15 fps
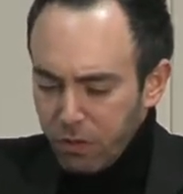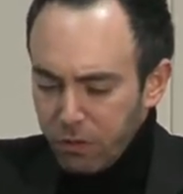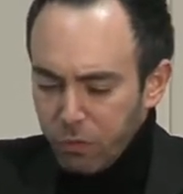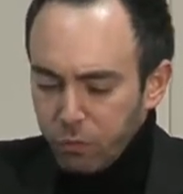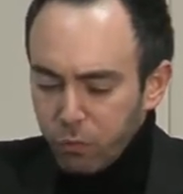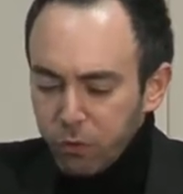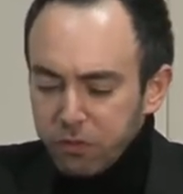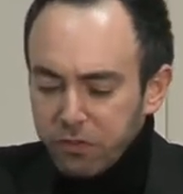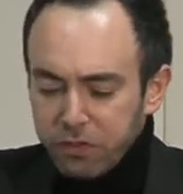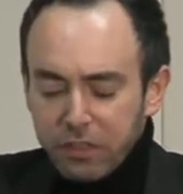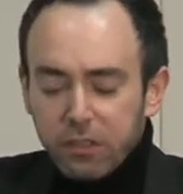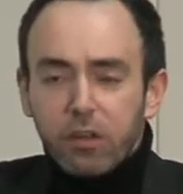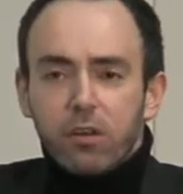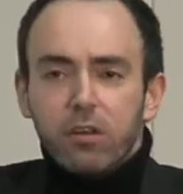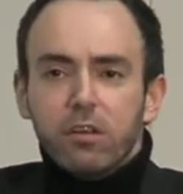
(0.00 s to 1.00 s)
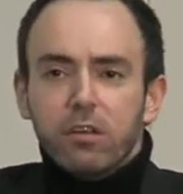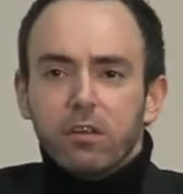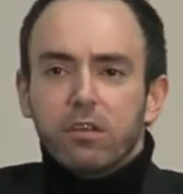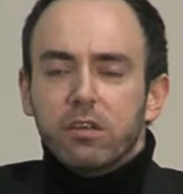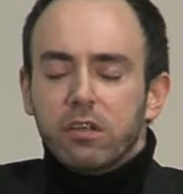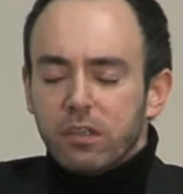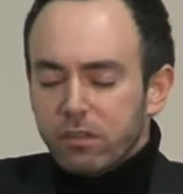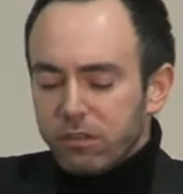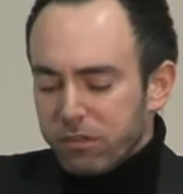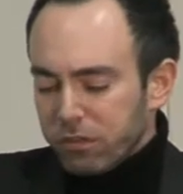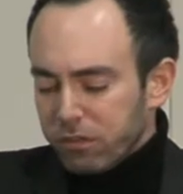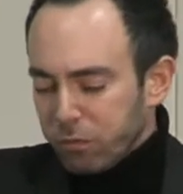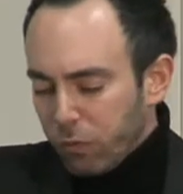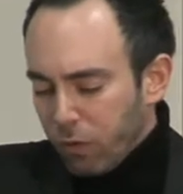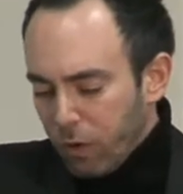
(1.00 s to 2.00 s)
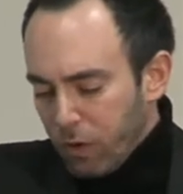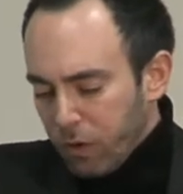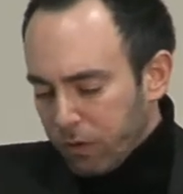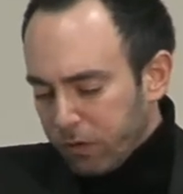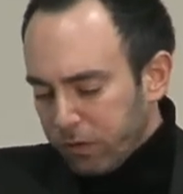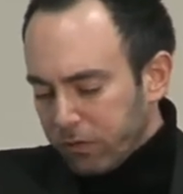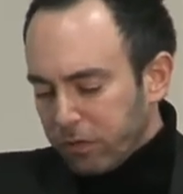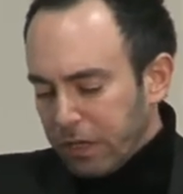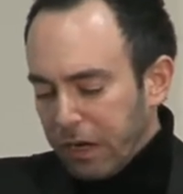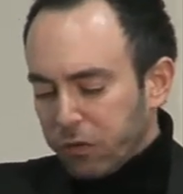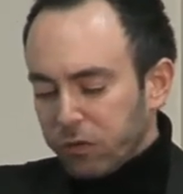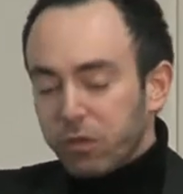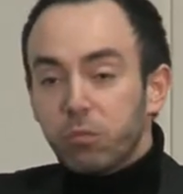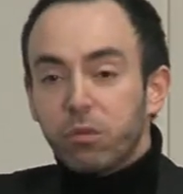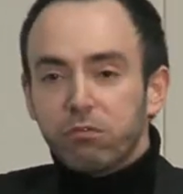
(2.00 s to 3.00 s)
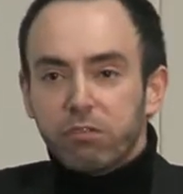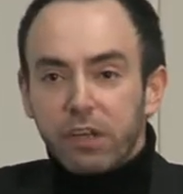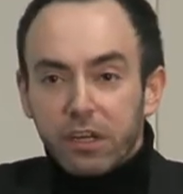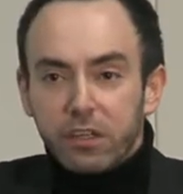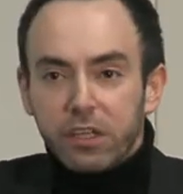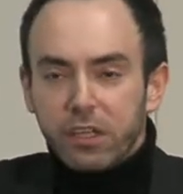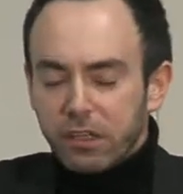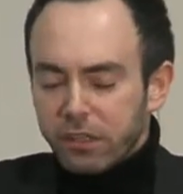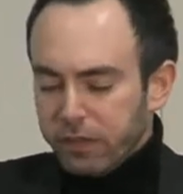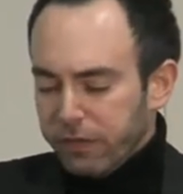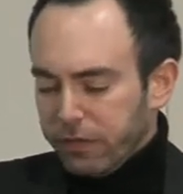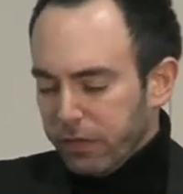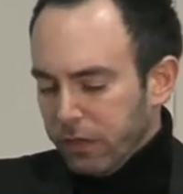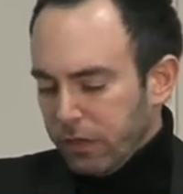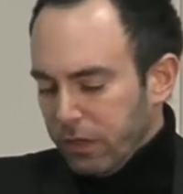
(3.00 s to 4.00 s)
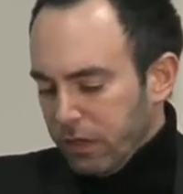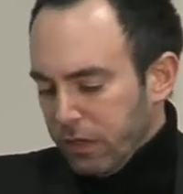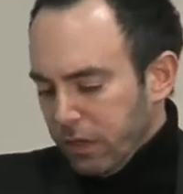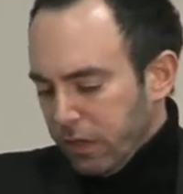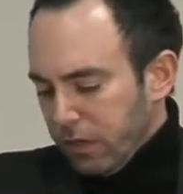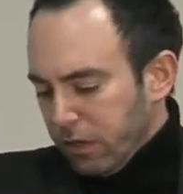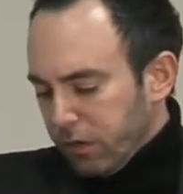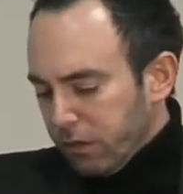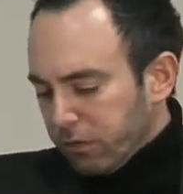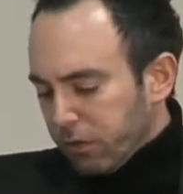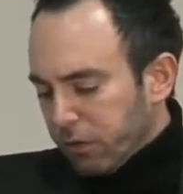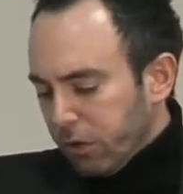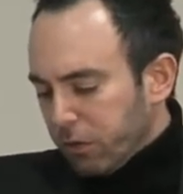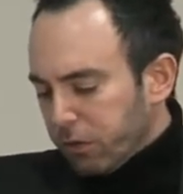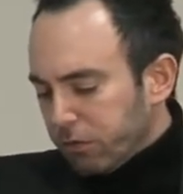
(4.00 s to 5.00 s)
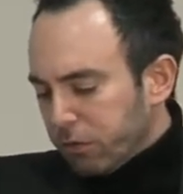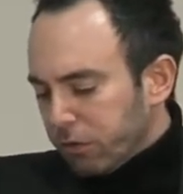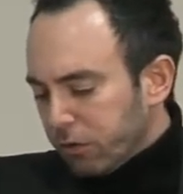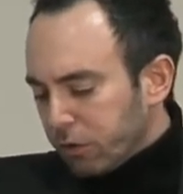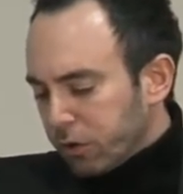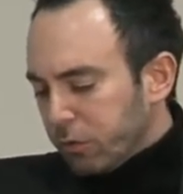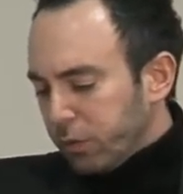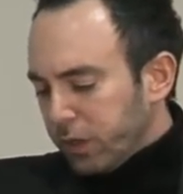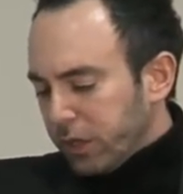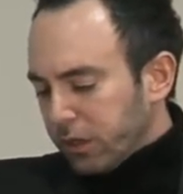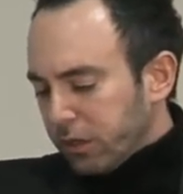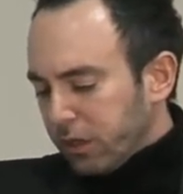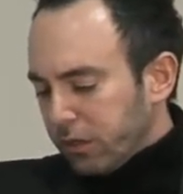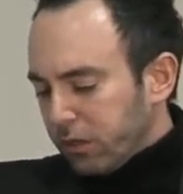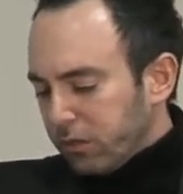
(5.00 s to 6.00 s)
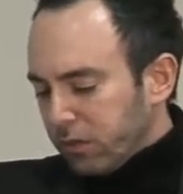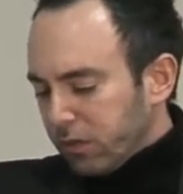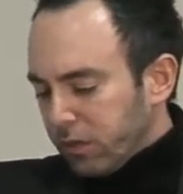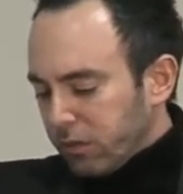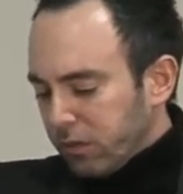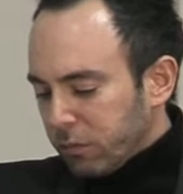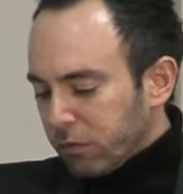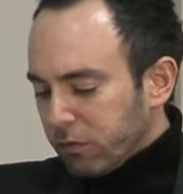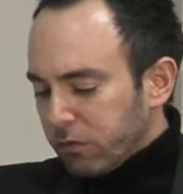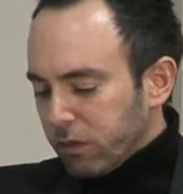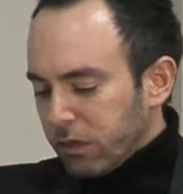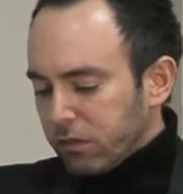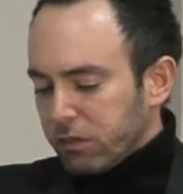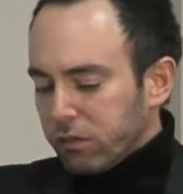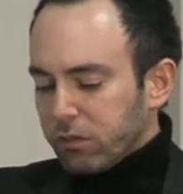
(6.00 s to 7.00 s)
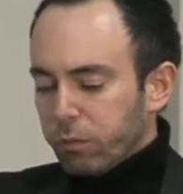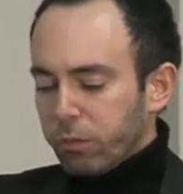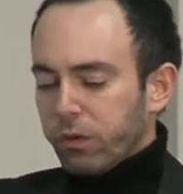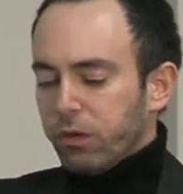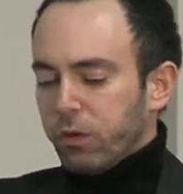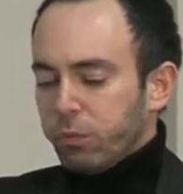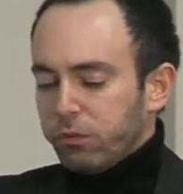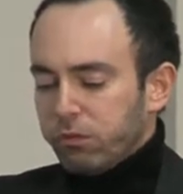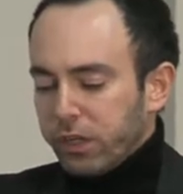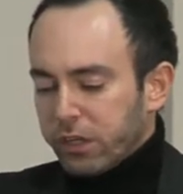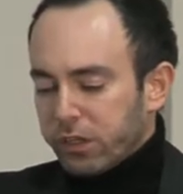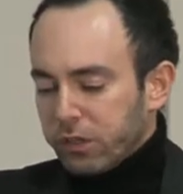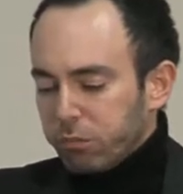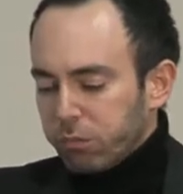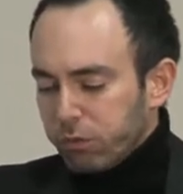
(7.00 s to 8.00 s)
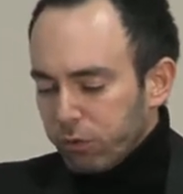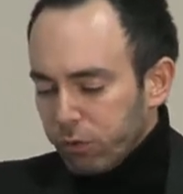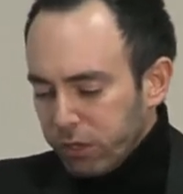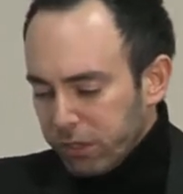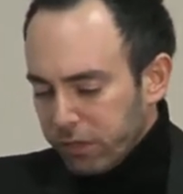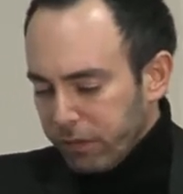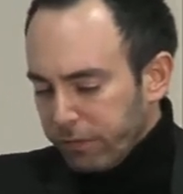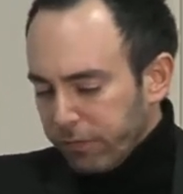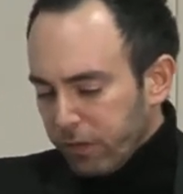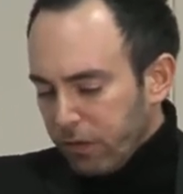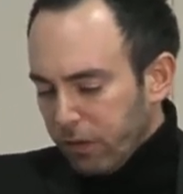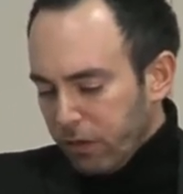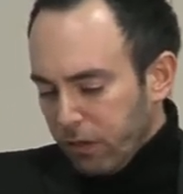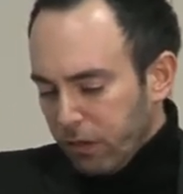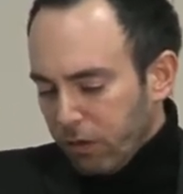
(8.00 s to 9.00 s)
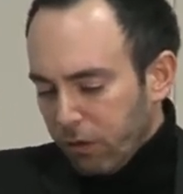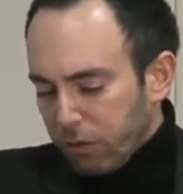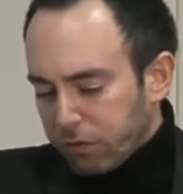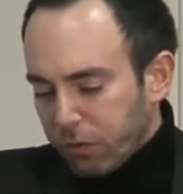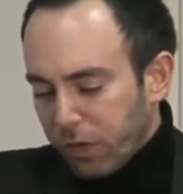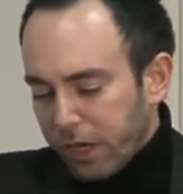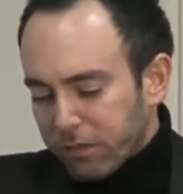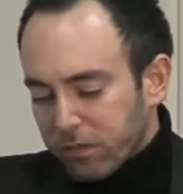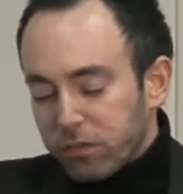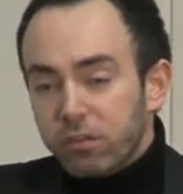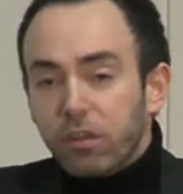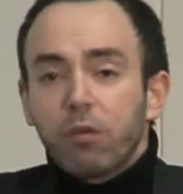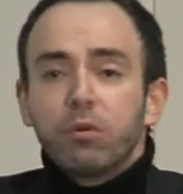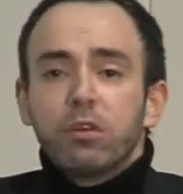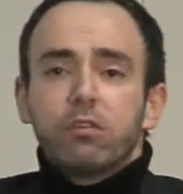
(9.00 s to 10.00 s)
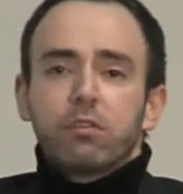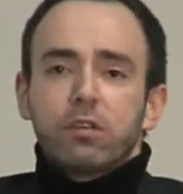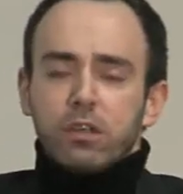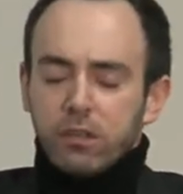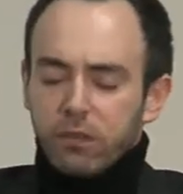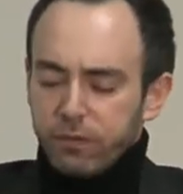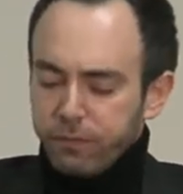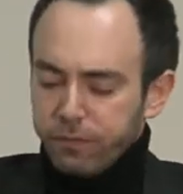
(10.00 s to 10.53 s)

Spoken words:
Wunsiedel is a small town in Bavaria. It is close to Nuremberg and demonstrates a typical Bavarian beauty. It also has a cemetery.